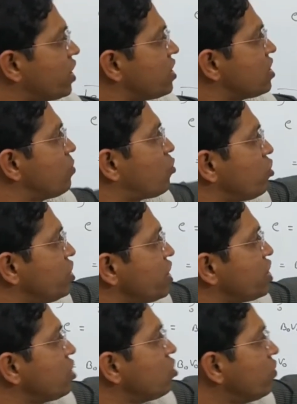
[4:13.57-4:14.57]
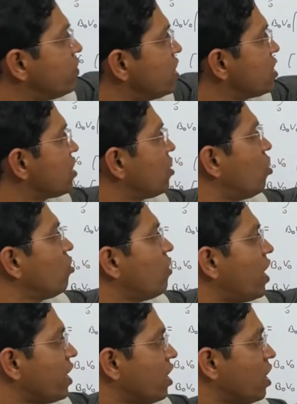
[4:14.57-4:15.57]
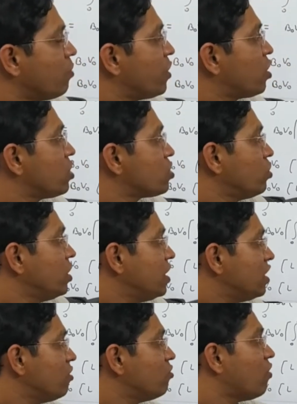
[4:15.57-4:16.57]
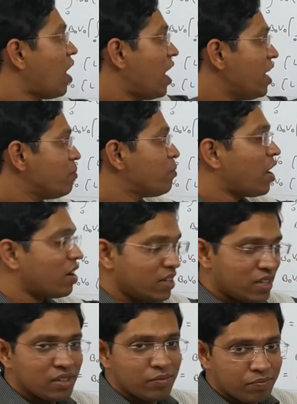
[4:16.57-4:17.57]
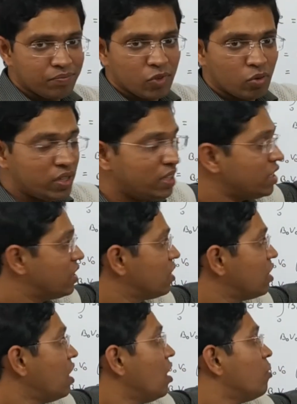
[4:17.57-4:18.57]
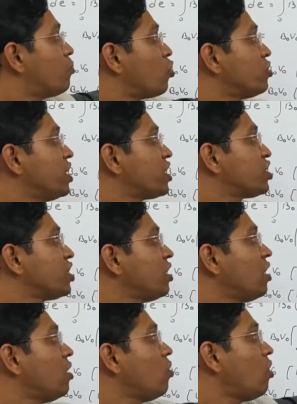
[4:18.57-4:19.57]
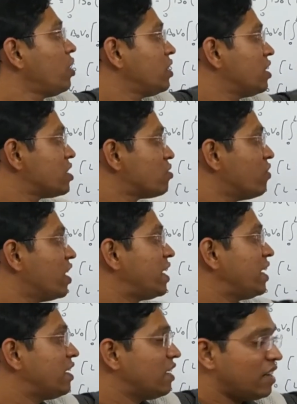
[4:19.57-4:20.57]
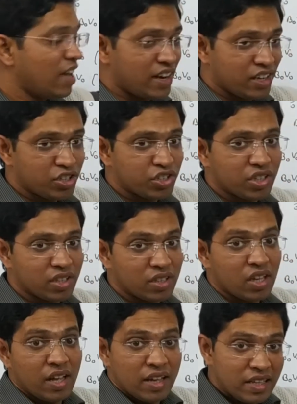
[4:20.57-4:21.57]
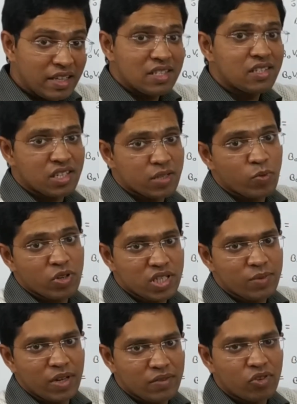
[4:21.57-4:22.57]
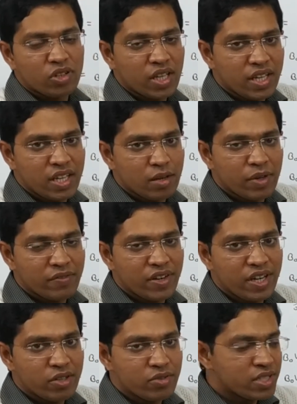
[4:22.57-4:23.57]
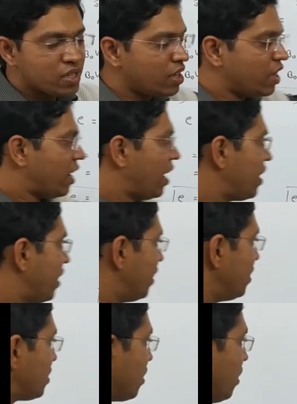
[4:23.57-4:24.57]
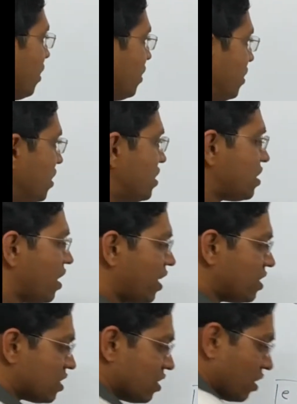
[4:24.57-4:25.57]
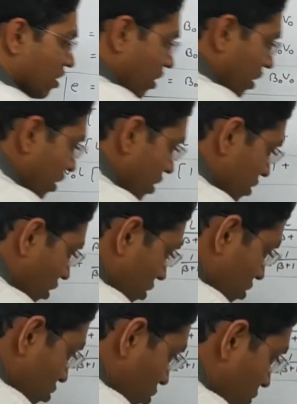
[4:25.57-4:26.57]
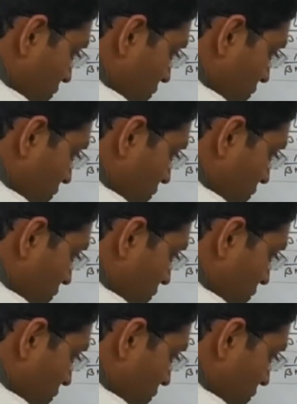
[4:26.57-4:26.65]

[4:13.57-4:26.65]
is the projection of this along y, because only the y part, only the projection along this vertical direction is responsible for the EMF induced, and hence this answer is also